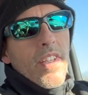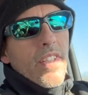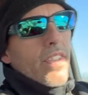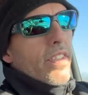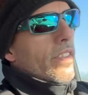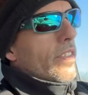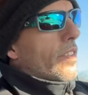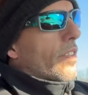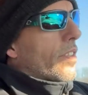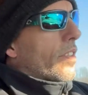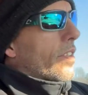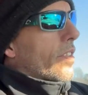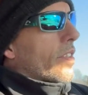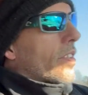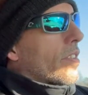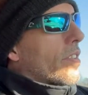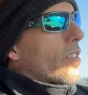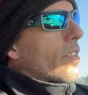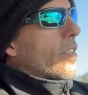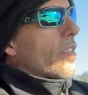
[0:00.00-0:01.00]
they'll like it.
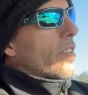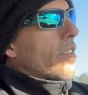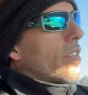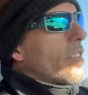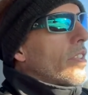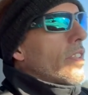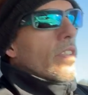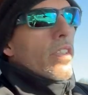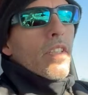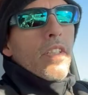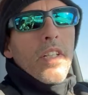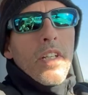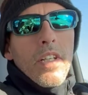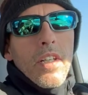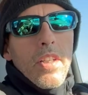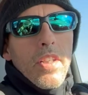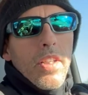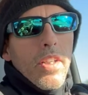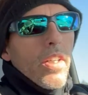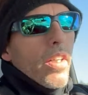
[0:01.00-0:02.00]

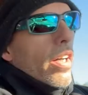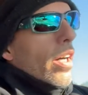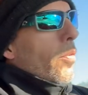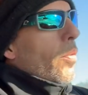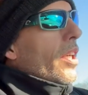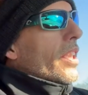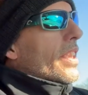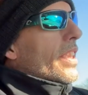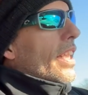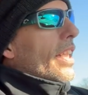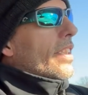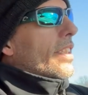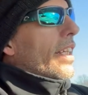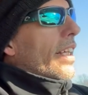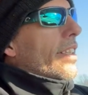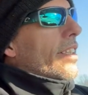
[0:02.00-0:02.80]
I was gonna take